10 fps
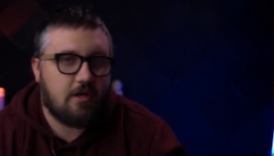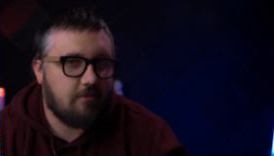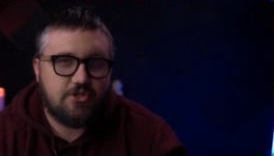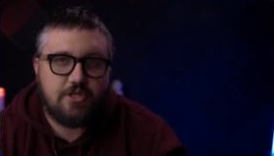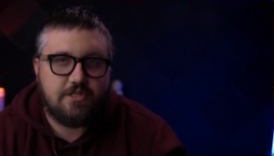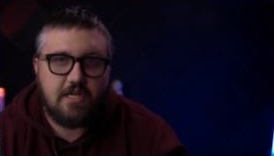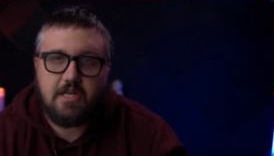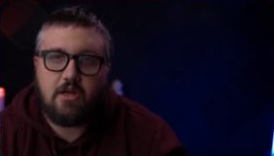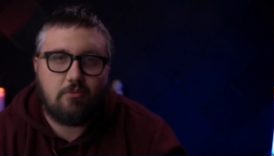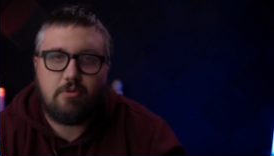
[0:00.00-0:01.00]
images that
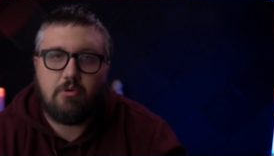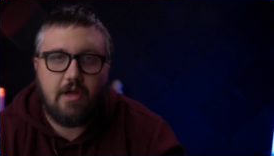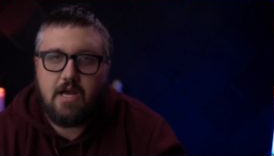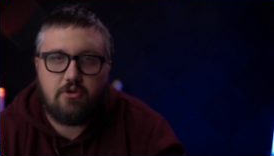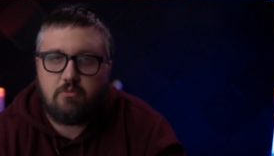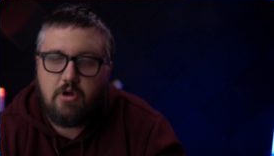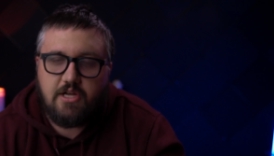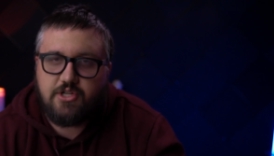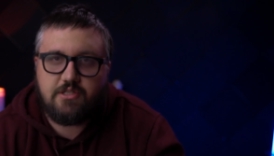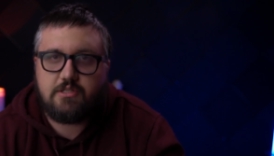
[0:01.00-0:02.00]
can help you plan out your
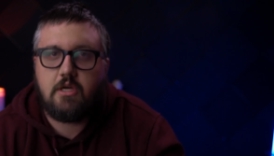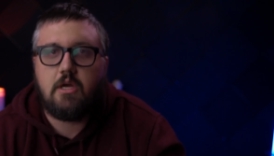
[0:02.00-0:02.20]
project,